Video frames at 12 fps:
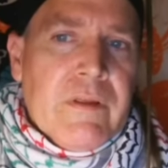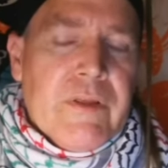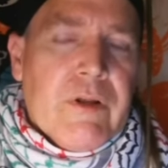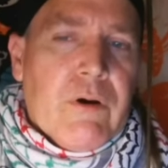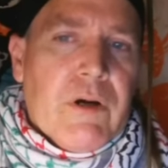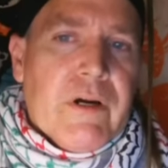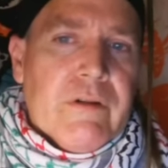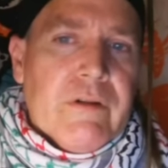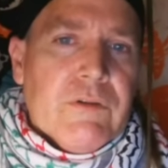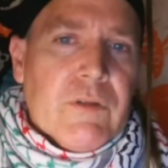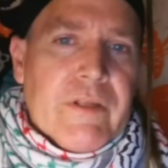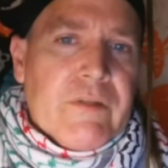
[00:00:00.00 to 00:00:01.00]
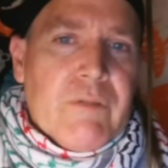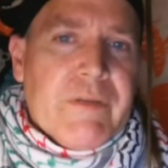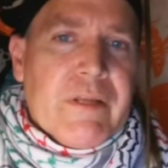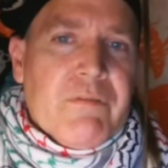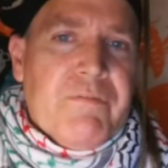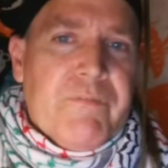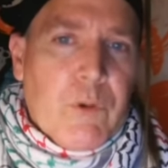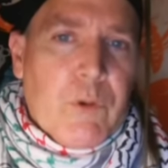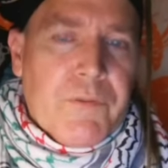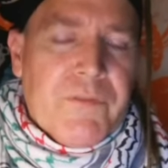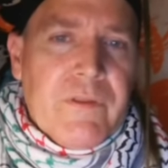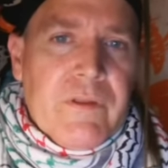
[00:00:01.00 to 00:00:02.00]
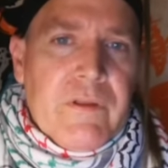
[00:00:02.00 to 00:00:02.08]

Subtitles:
you know, like living in filth.